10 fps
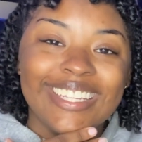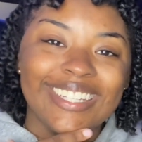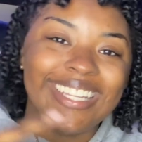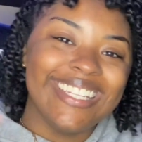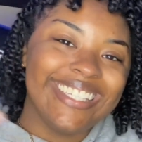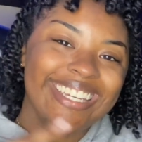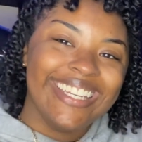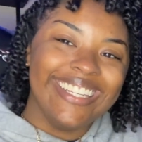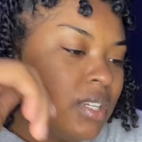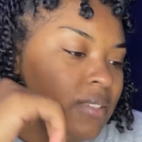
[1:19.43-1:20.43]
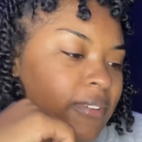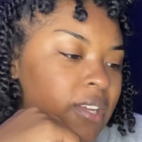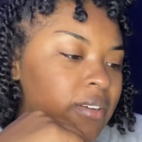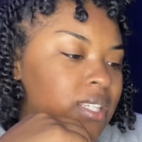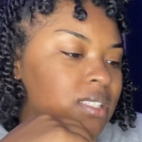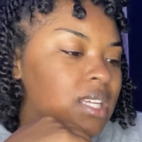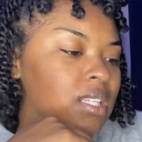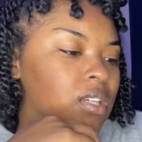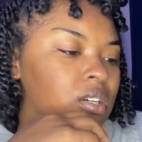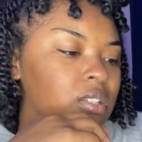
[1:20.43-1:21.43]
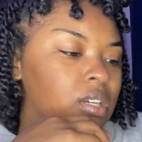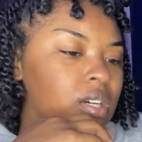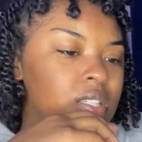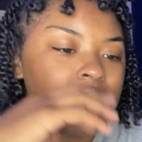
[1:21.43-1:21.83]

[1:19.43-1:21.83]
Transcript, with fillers: So let's get it. But this video isn't that long, y'all.